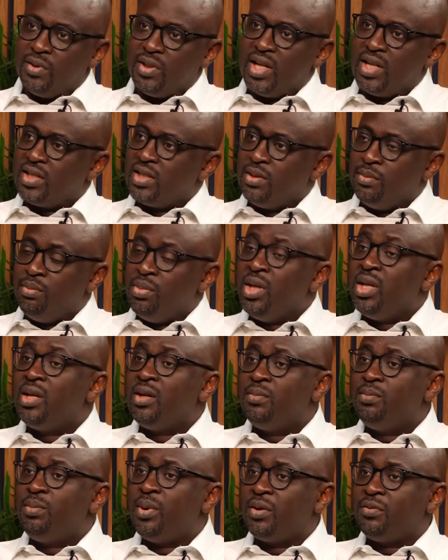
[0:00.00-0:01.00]
That's the big
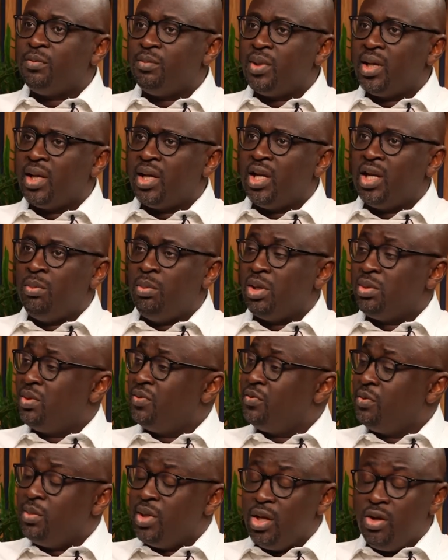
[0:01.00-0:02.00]
part from the academics. But
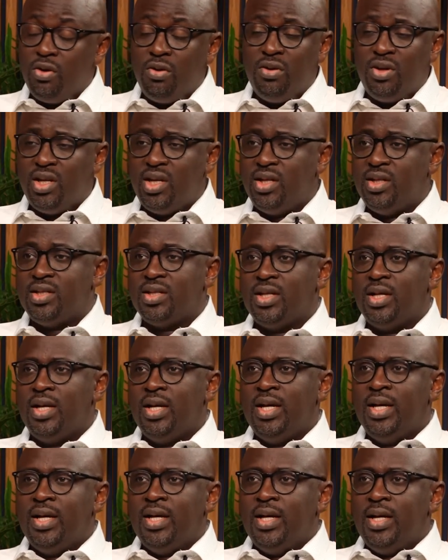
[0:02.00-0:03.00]
from the young kids,
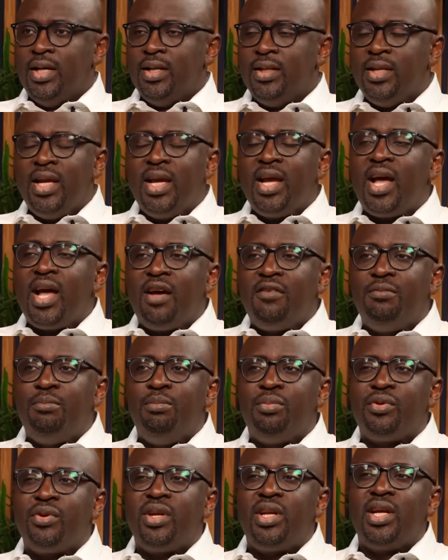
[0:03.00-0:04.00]
they have
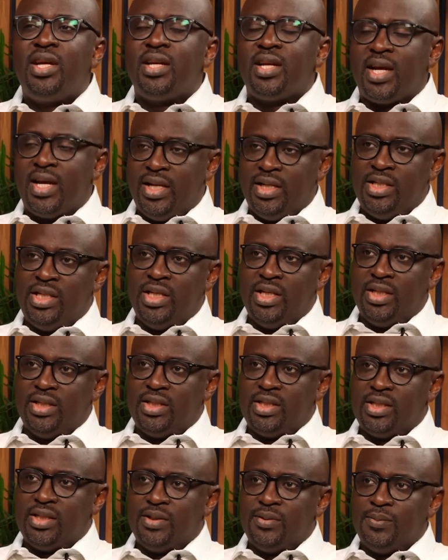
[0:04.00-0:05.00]
brilliant
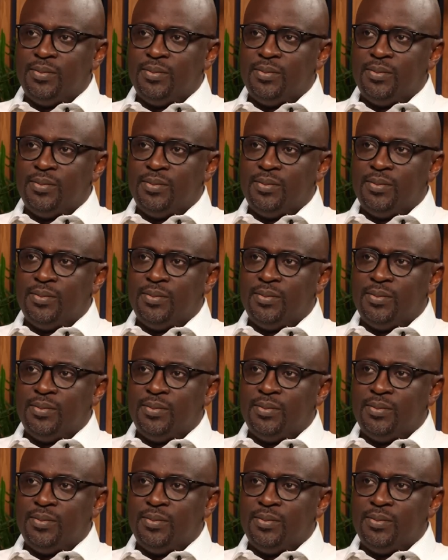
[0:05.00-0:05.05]
ideas